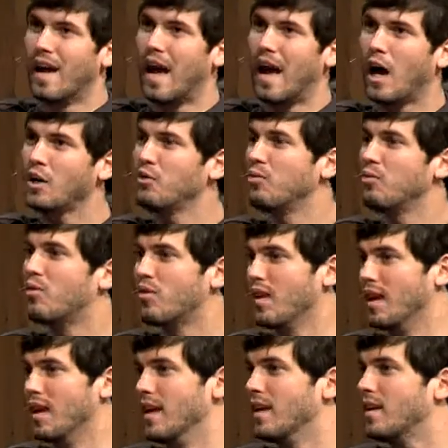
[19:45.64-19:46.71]
how do you
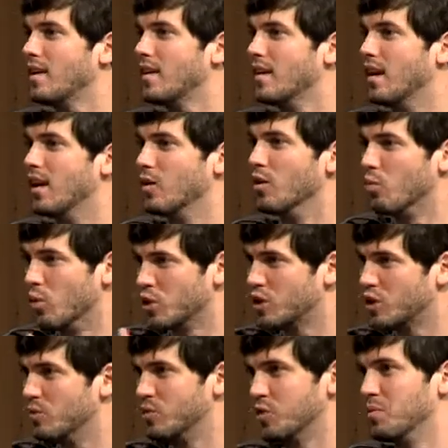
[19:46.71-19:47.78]
think uh,
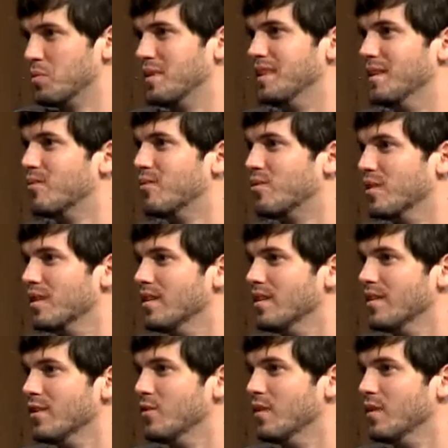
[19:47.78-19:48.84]
worship is going to be different
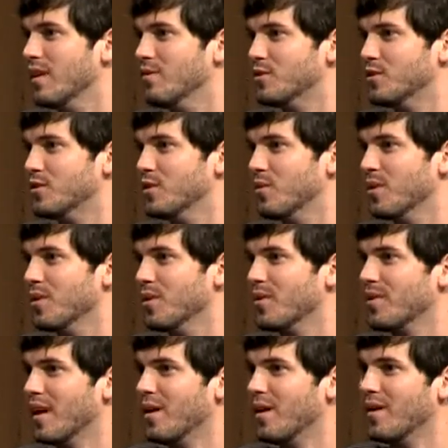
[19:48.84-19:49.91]
in the new heavens and new
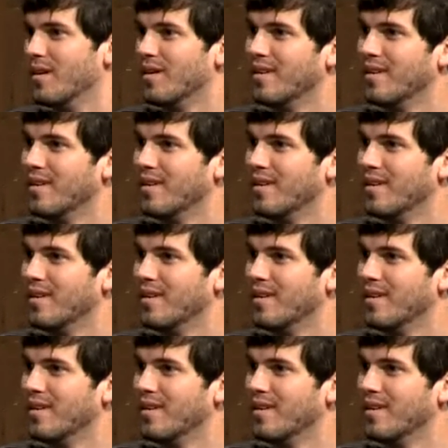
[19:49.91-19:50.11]
earth? How?